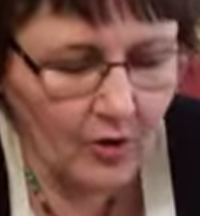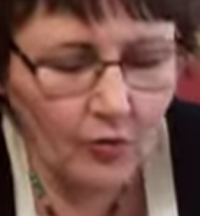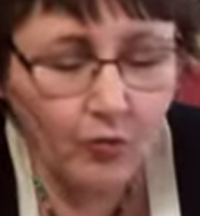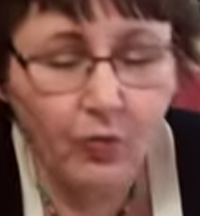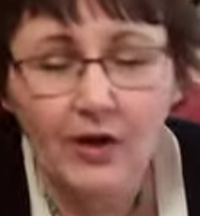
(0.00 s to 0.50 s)

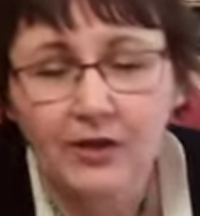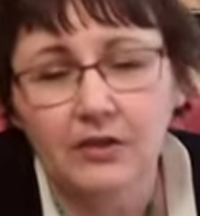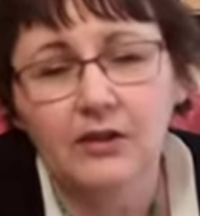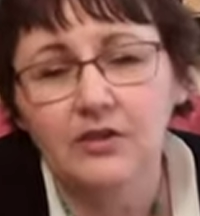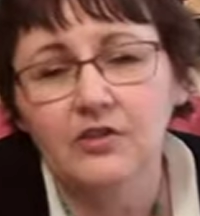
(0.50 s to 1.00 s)
What
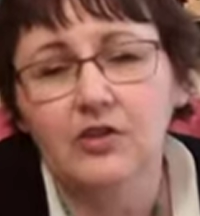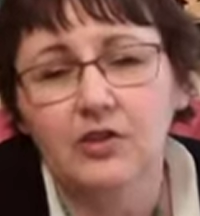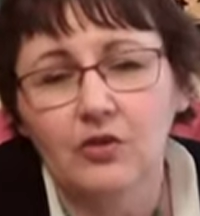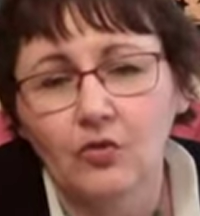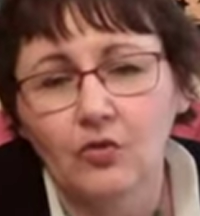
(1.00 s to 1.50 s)
is
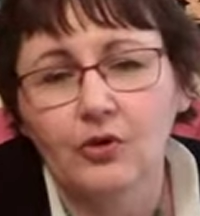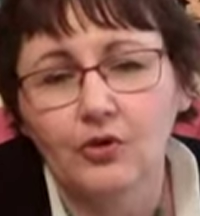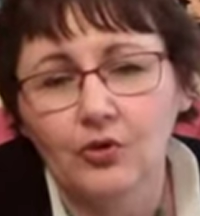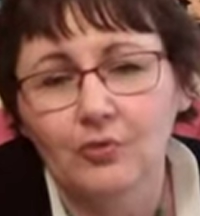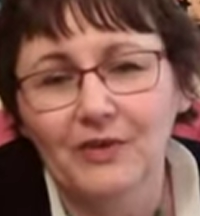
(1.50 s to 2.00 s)
your
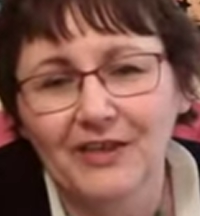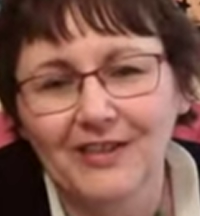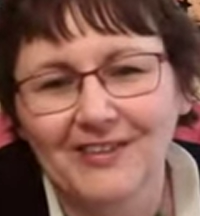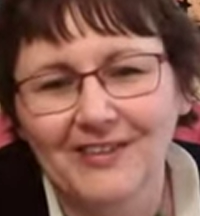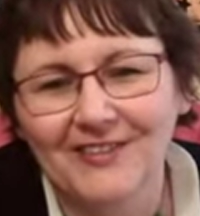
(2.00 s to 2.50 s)
new
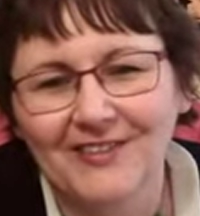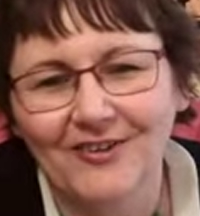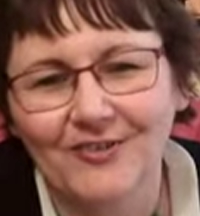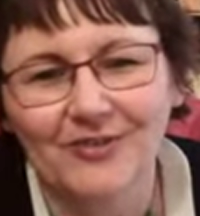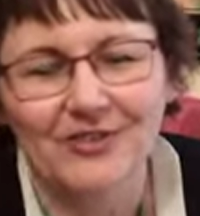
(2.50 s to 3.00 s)
beginning?
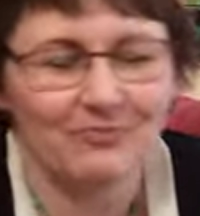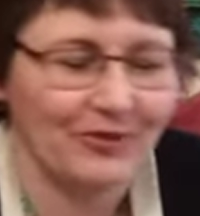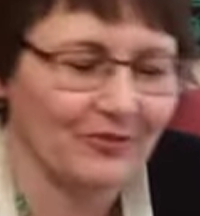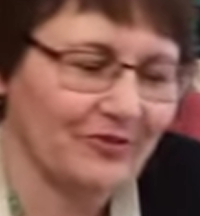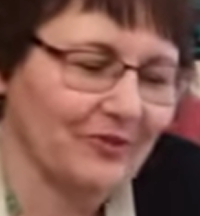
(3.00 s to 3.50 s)
Oh, it's
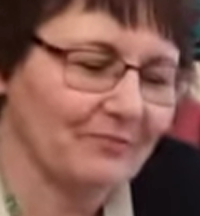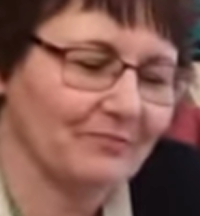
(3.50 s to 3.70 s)
beautiful.